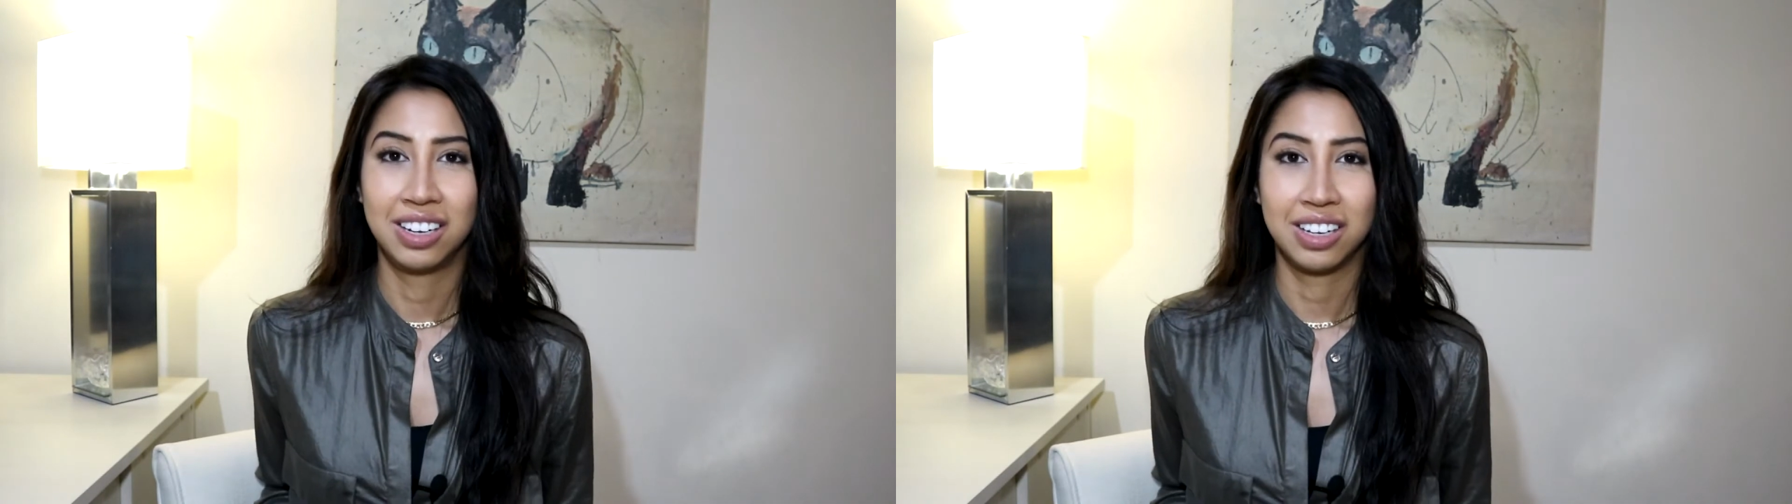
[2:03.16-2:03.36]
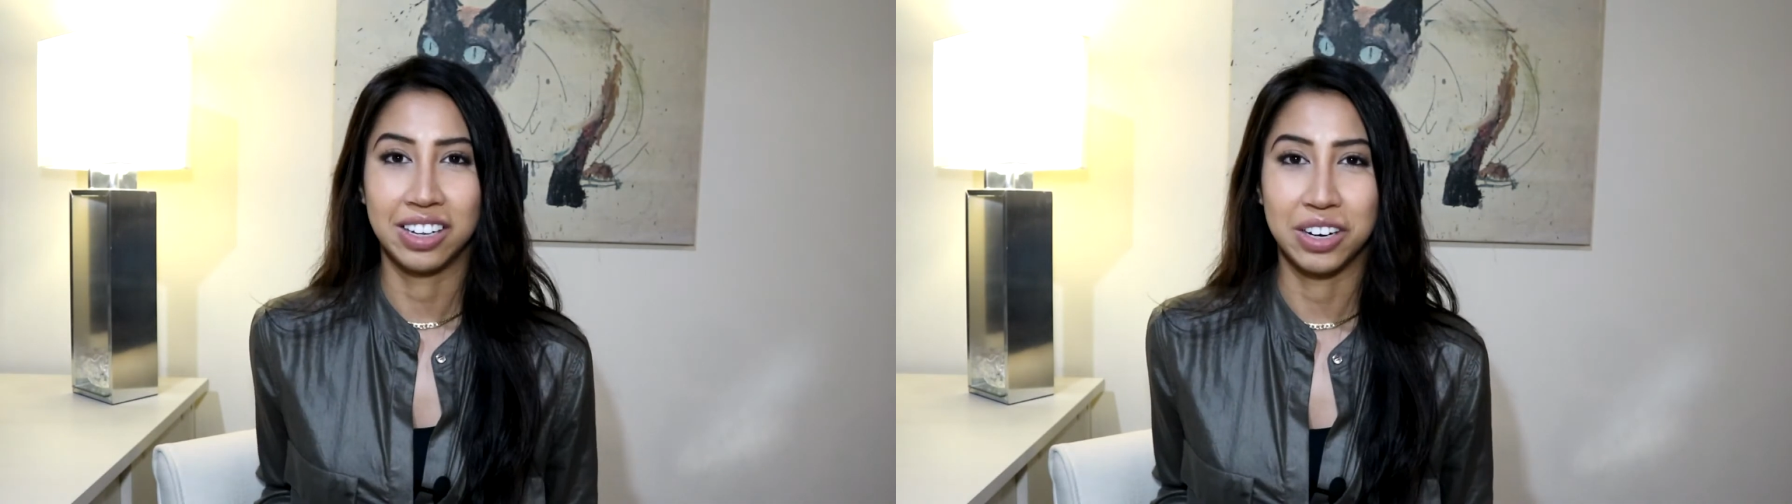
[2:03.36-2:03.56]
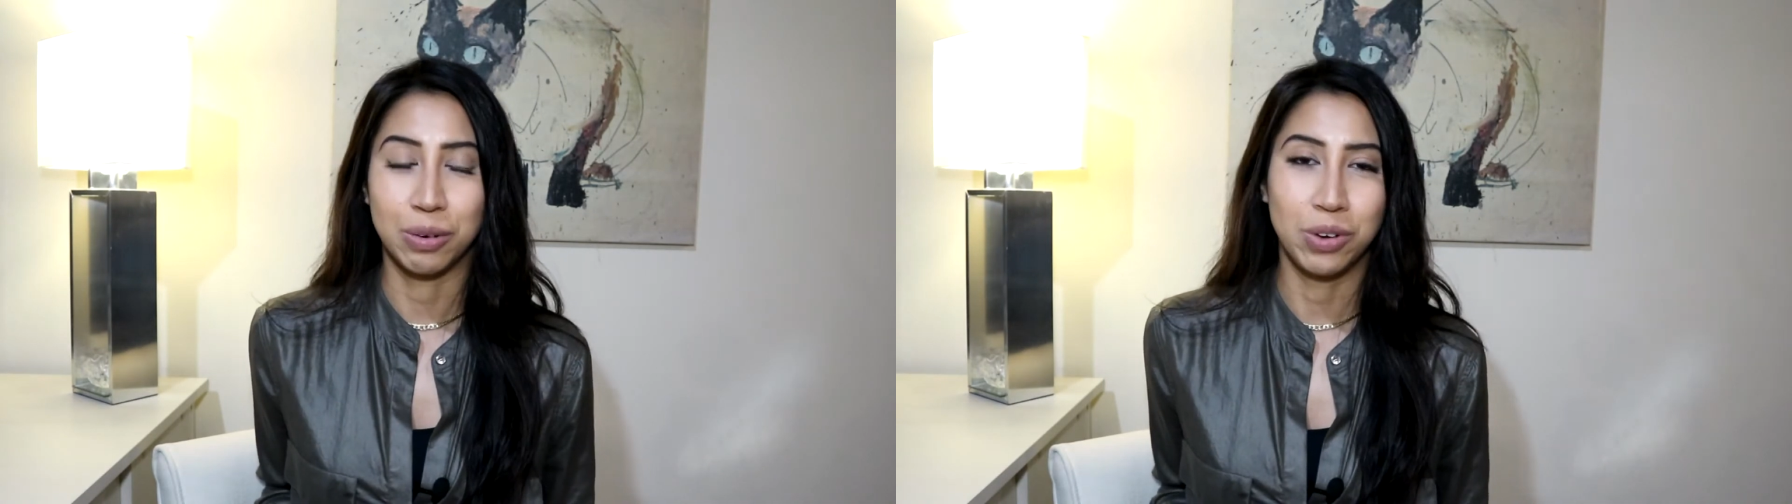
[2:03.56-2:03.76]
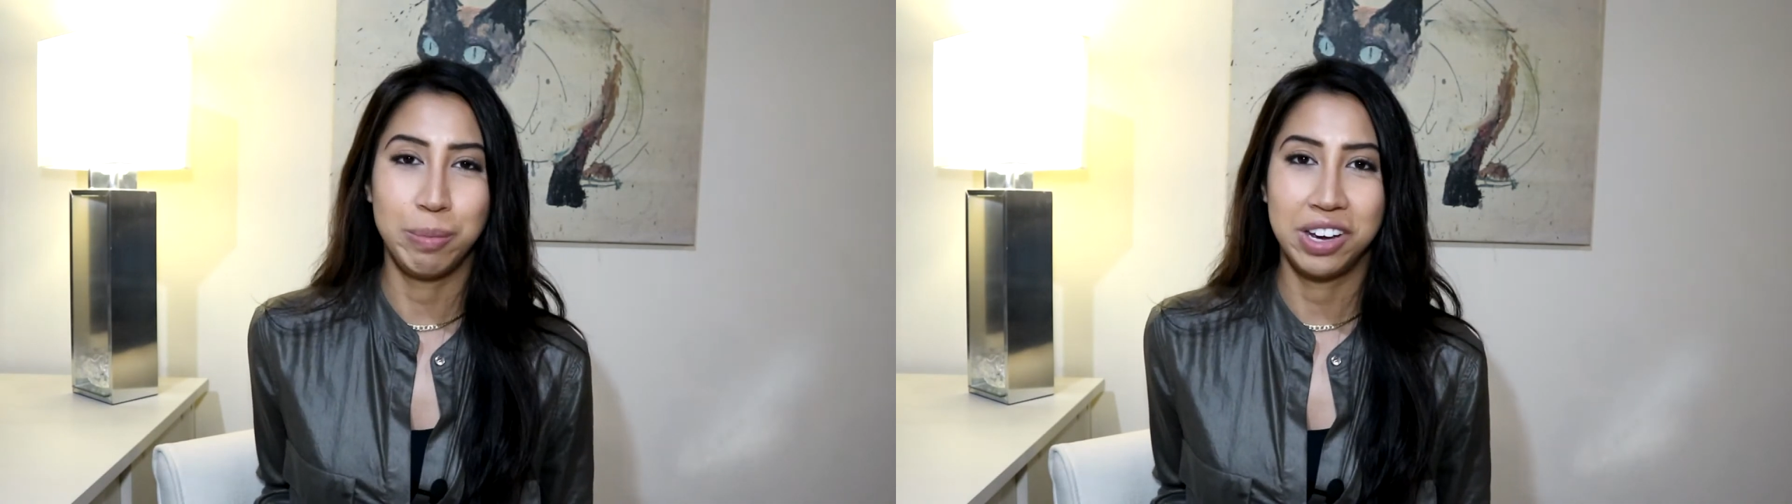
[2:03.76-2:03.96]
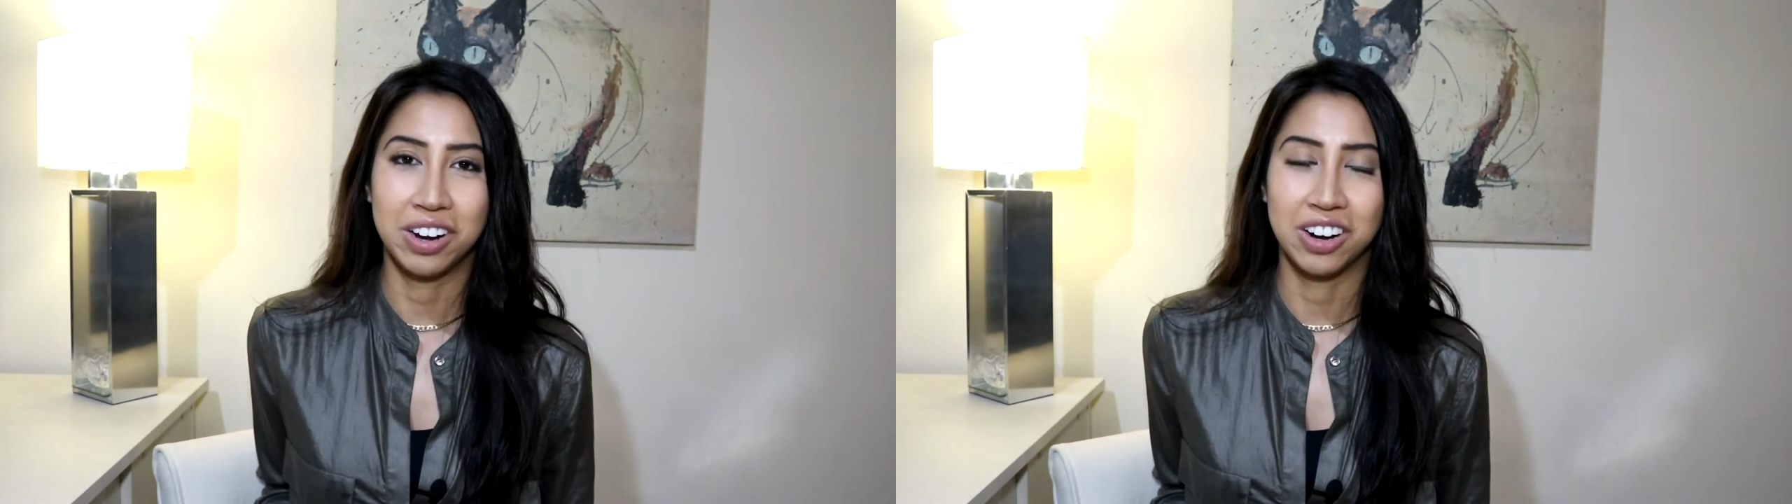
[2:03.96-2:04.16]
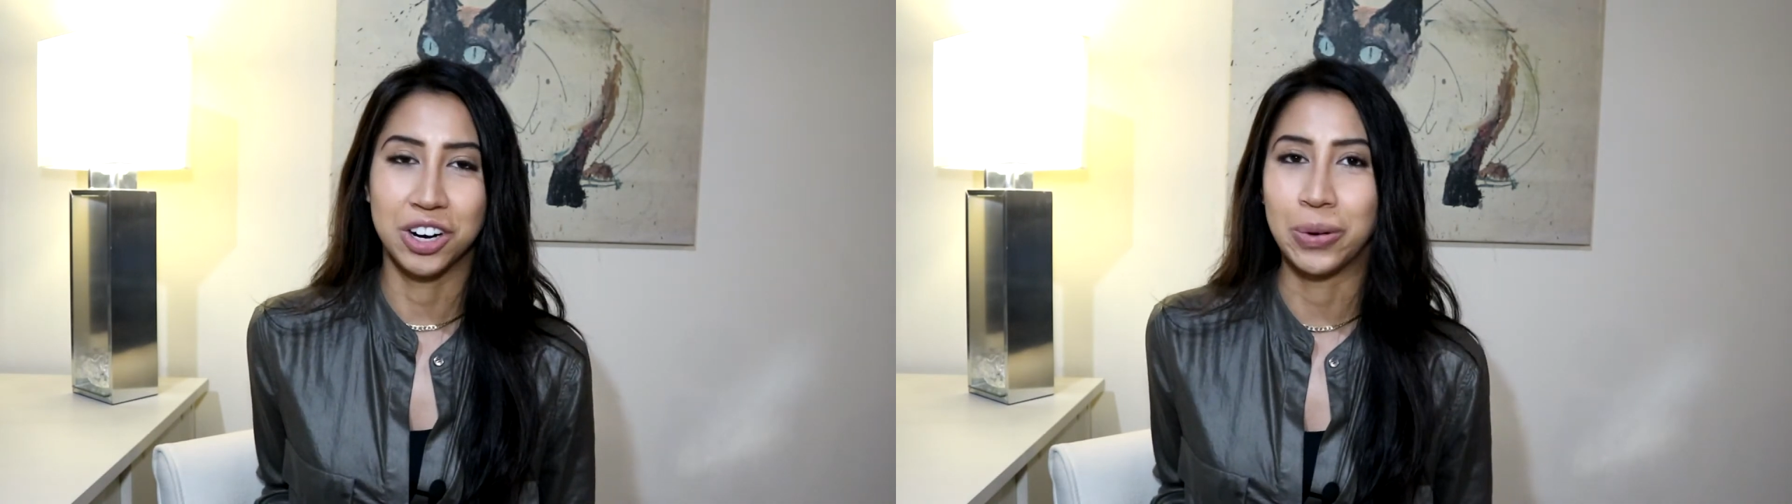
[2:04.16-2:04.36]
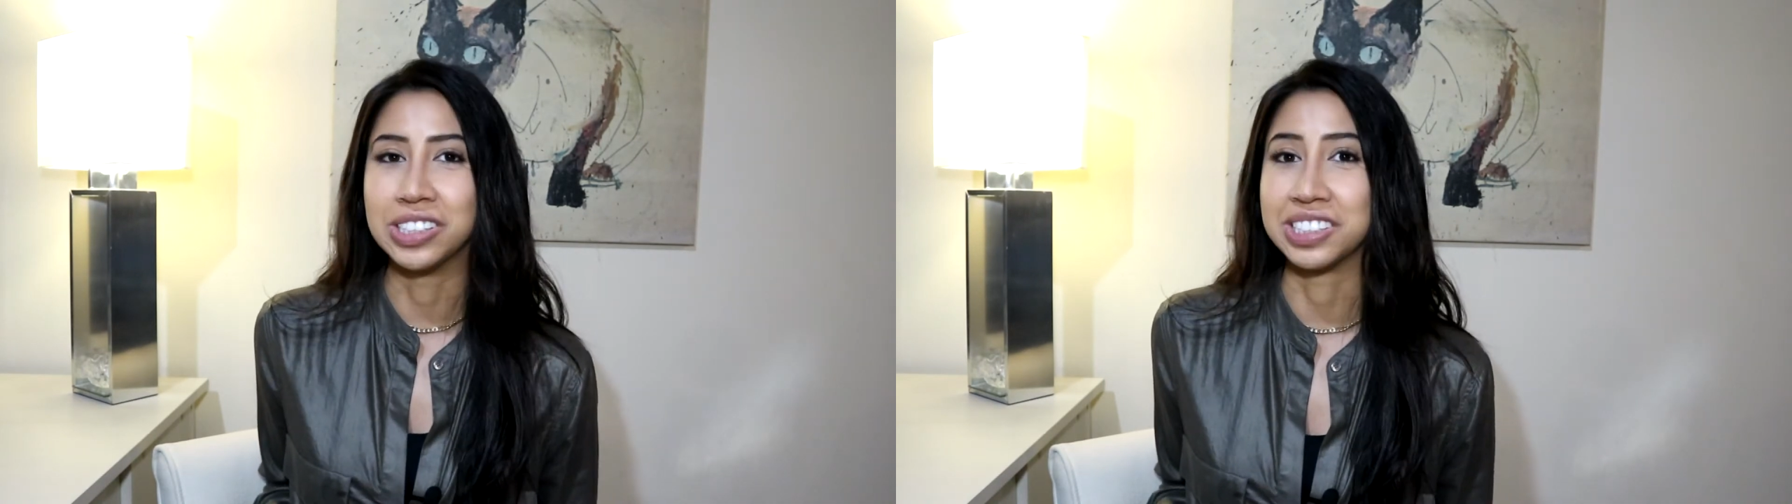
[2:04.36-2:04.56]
Like, when we begin our careers